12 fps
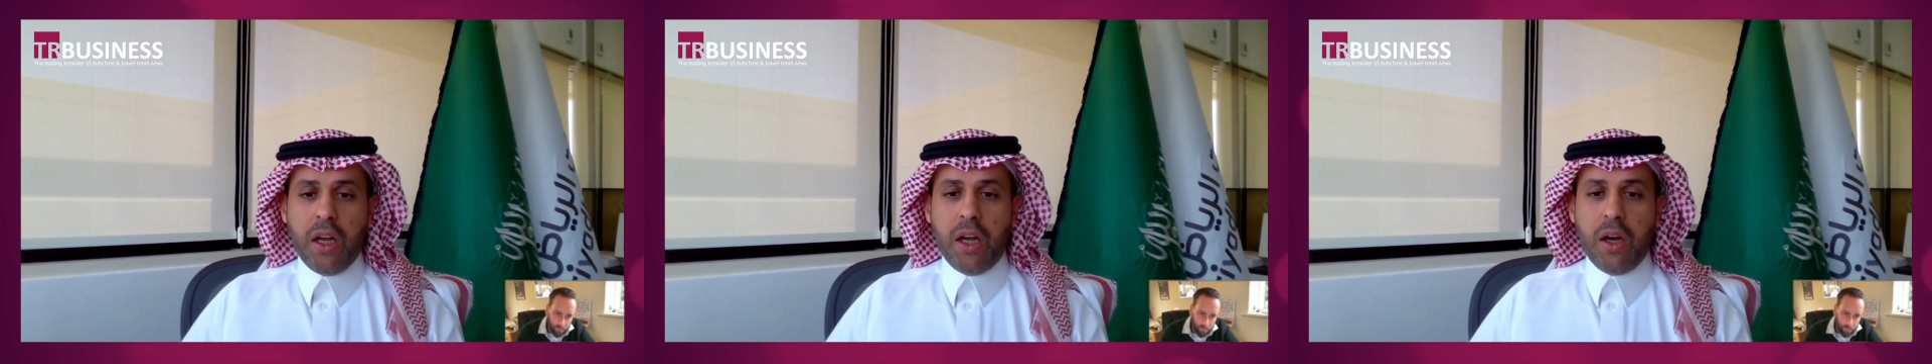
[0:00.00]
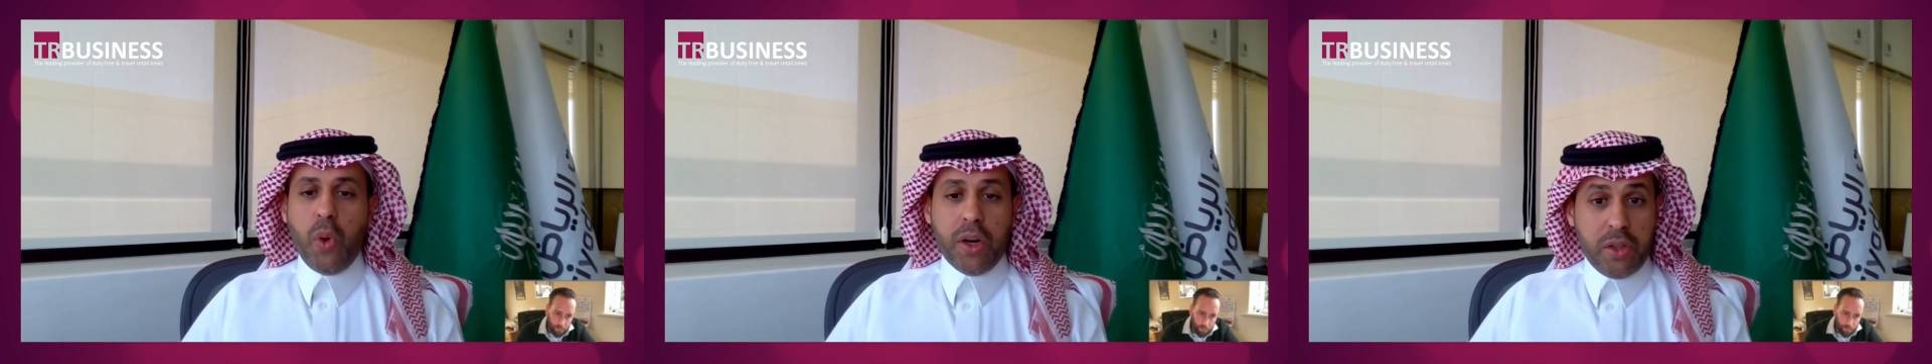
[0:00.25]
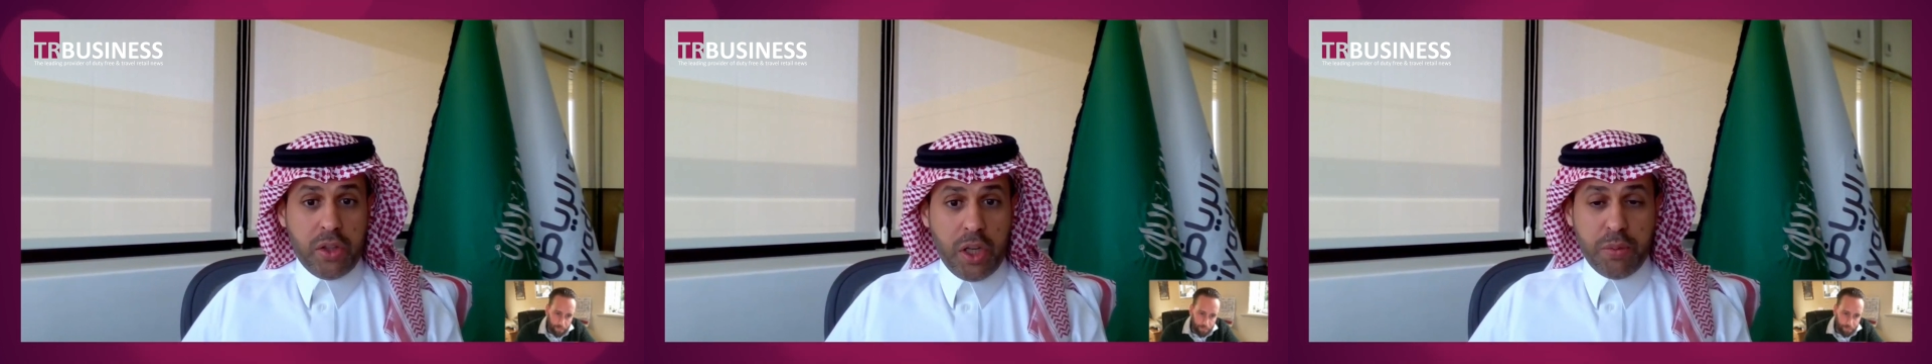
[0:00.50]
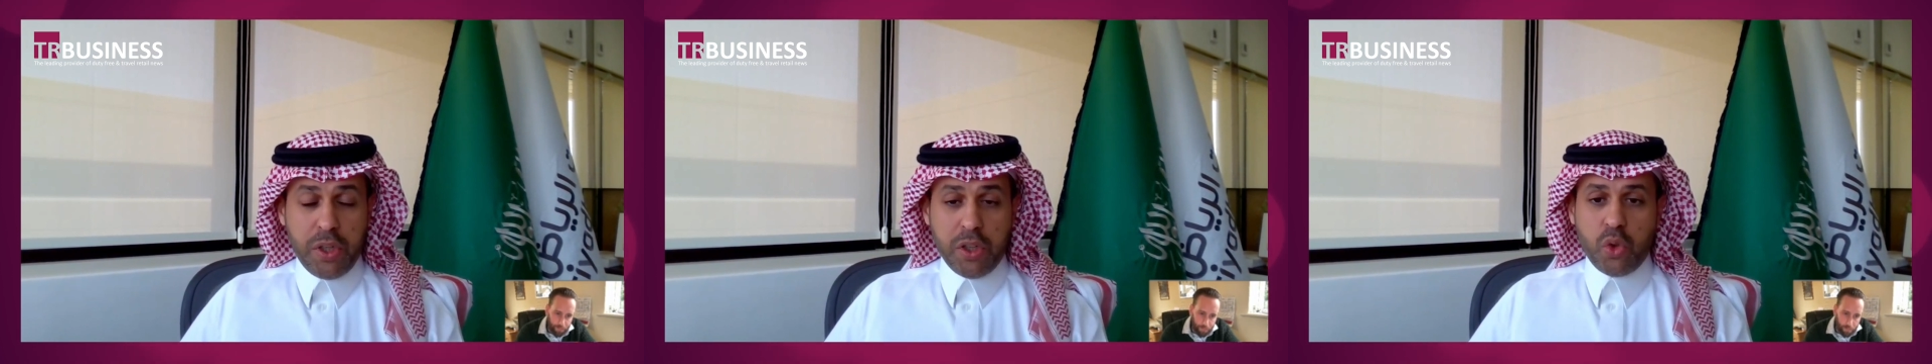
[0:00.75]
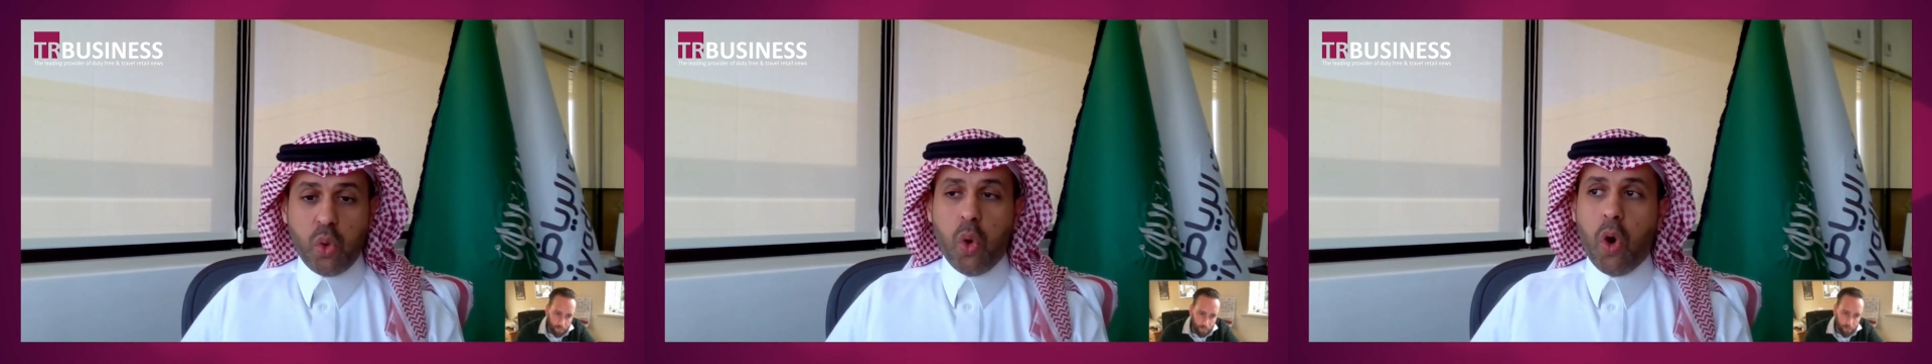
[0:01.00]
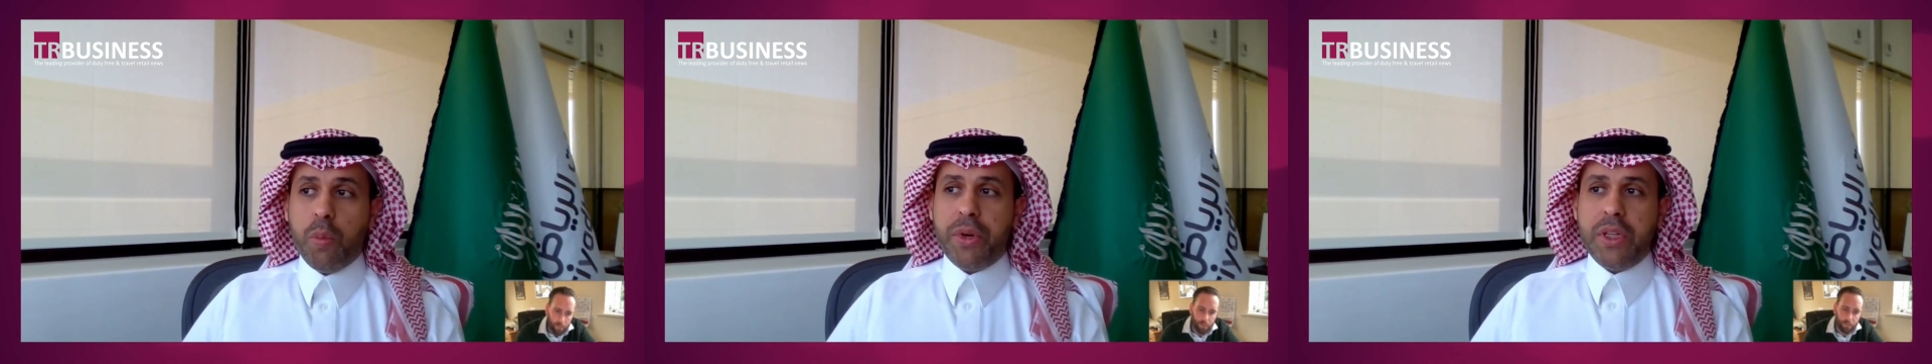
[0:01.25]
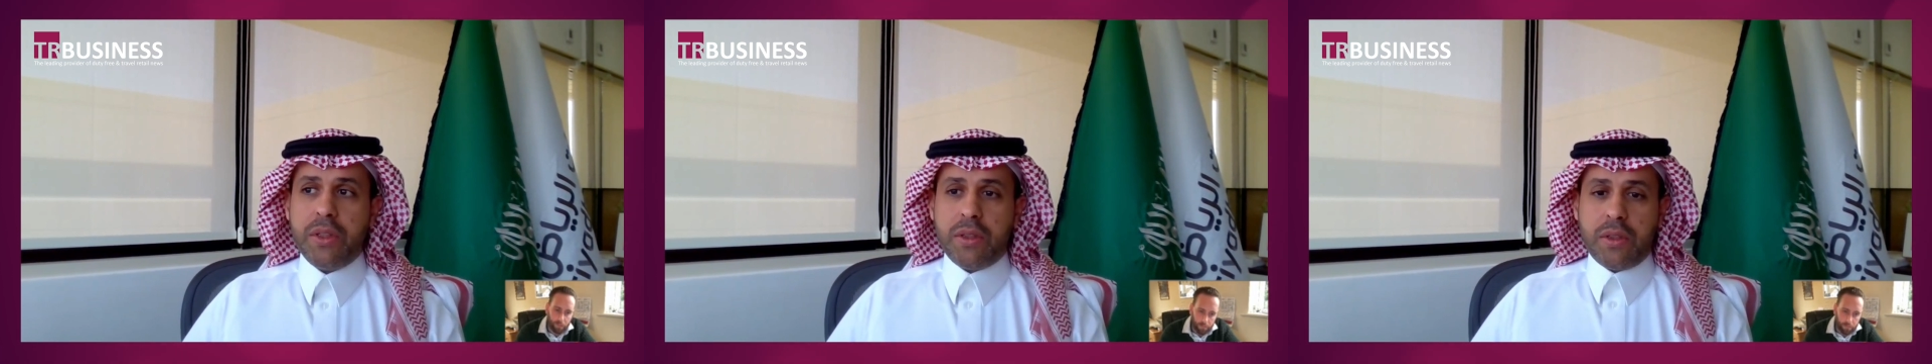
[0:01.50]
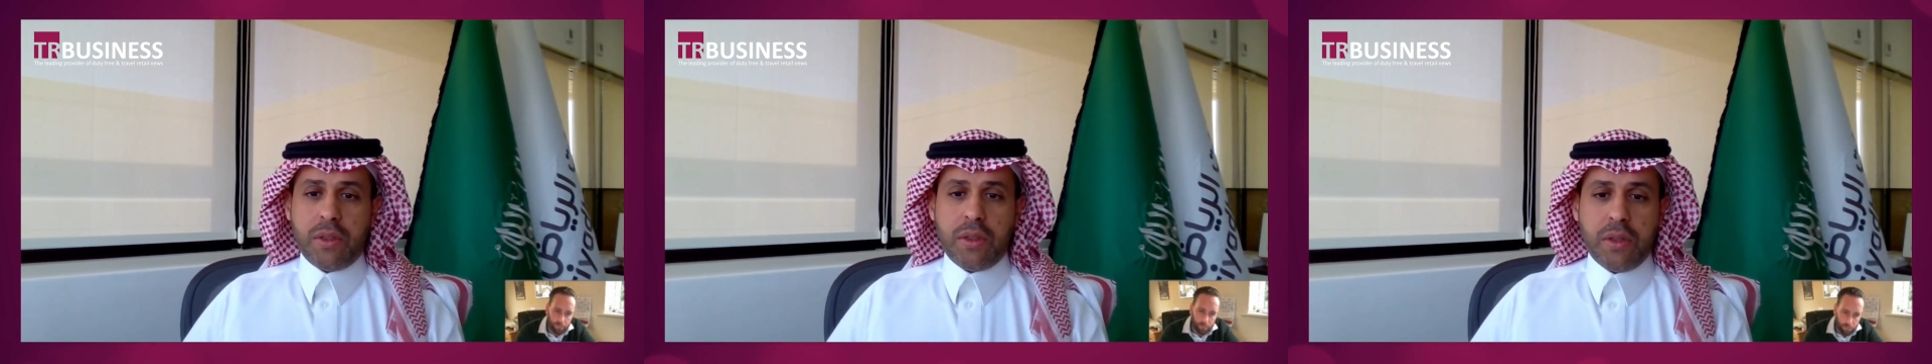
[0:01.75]
We are determined to open
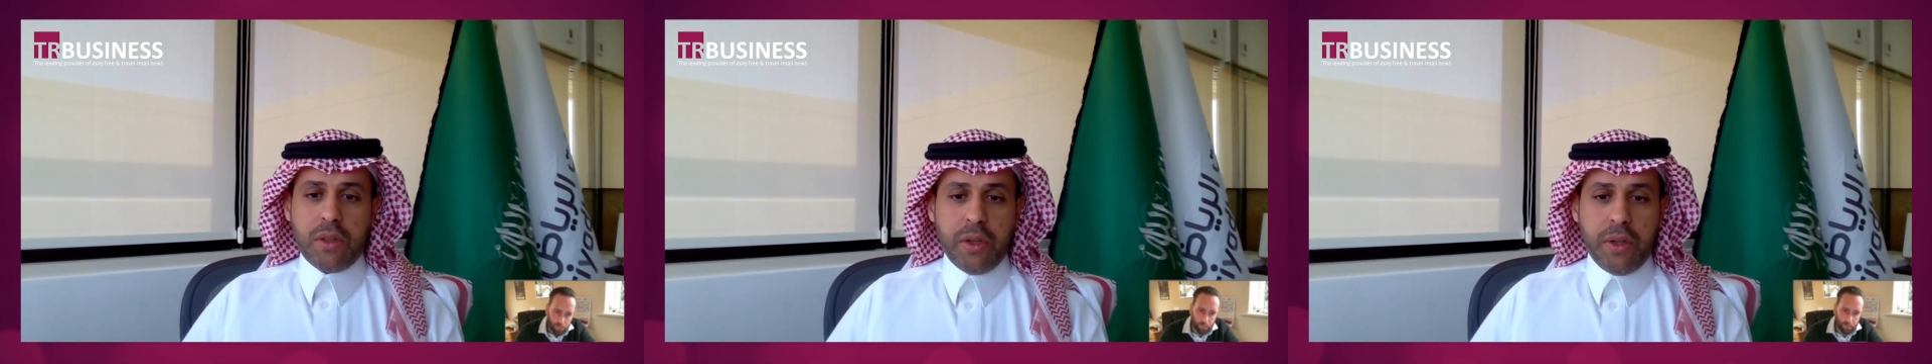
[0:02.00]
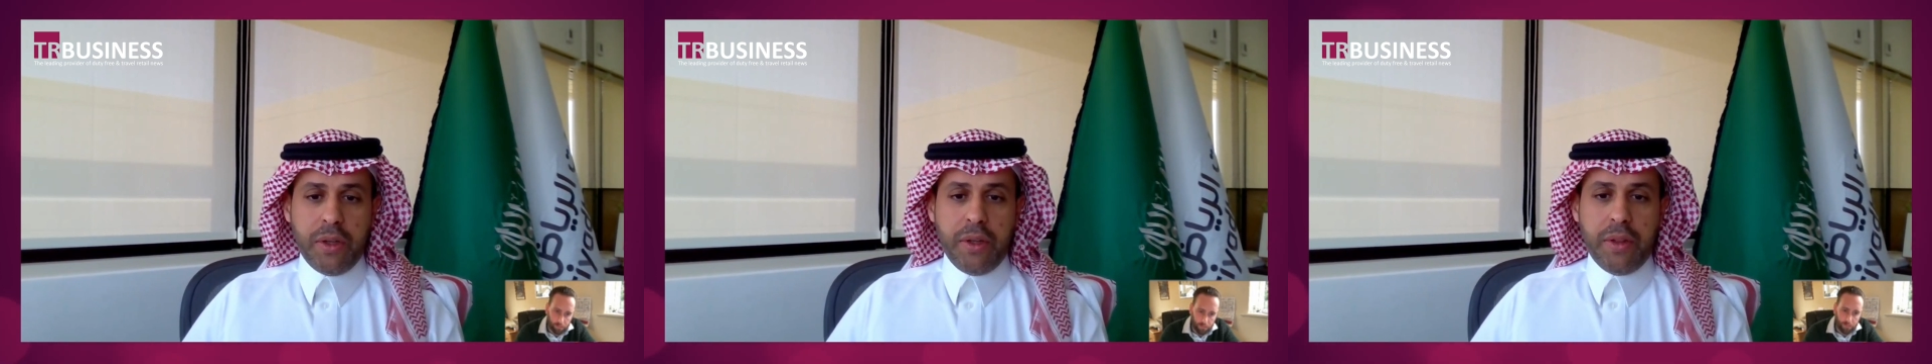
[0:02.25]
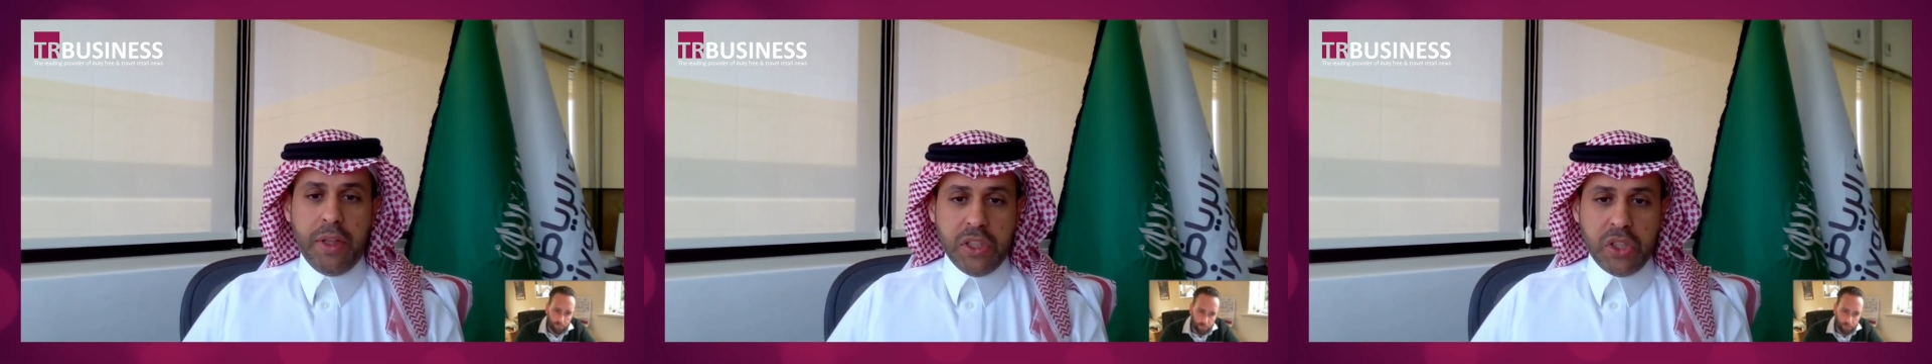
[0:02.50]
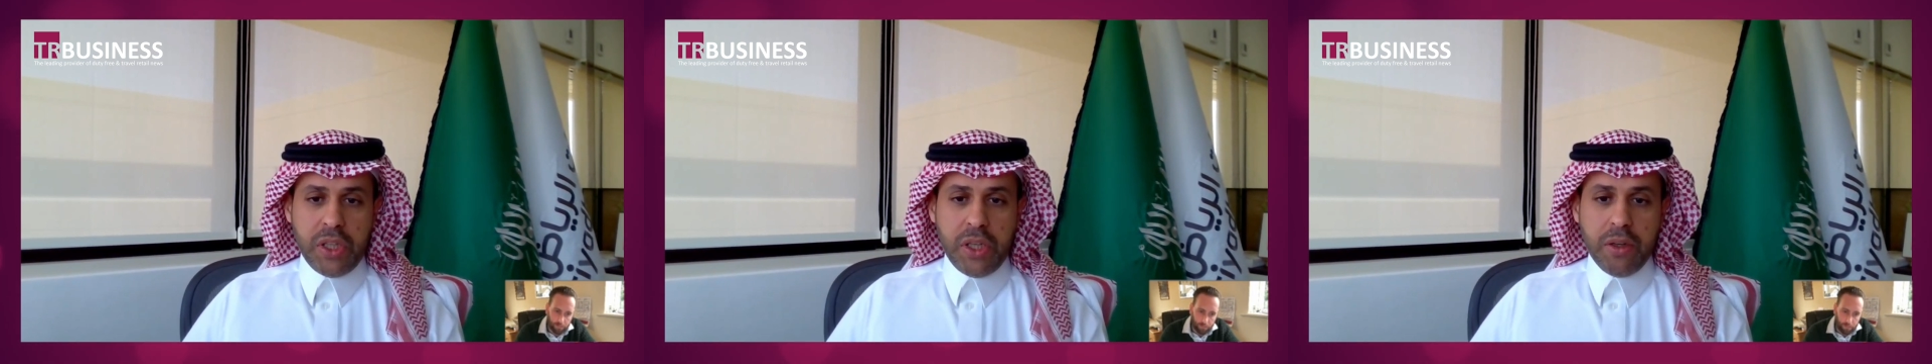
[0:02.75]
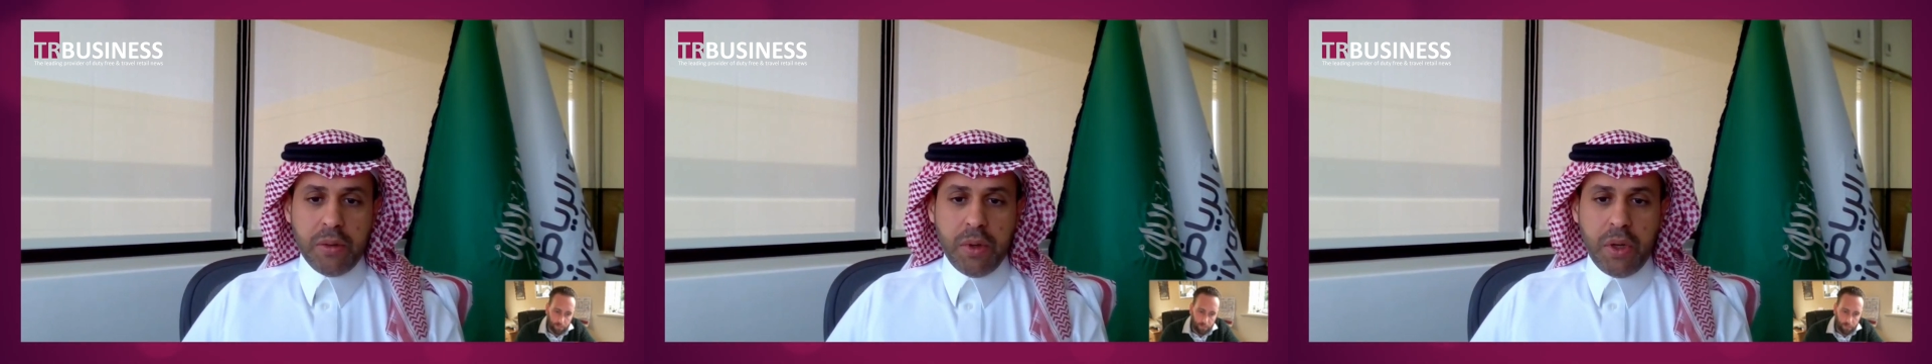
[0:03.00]
it this year,